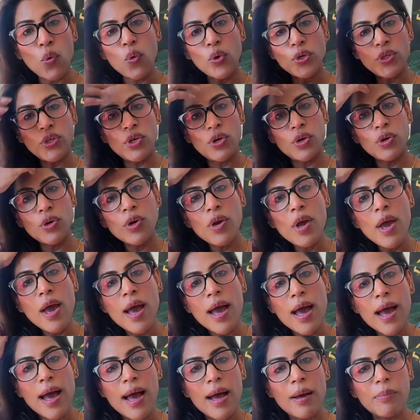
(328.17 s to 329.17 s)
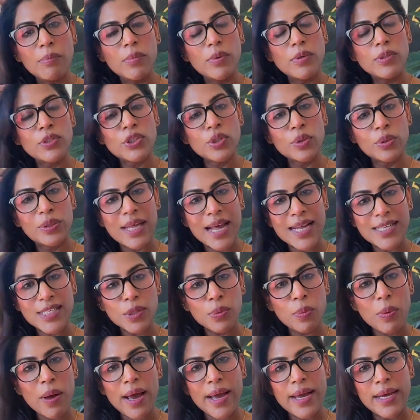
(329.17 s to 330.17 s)
for you. So
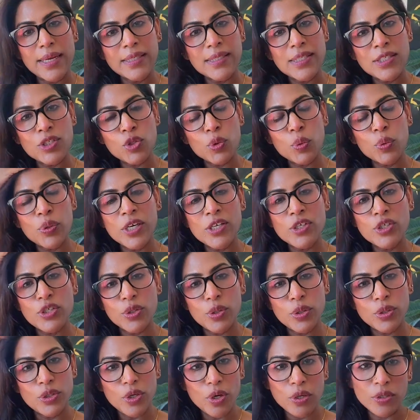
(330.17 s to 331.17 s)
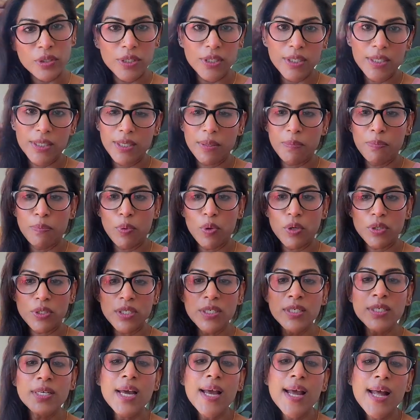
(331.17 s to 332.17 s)
that's why talking to your doctor is
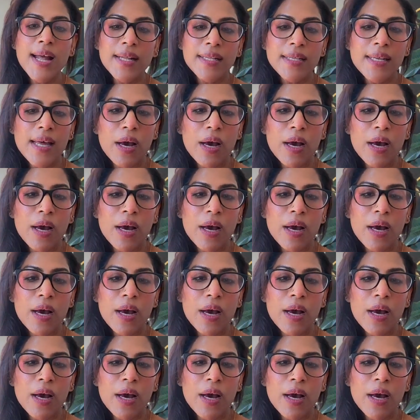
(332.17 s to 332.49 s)
important.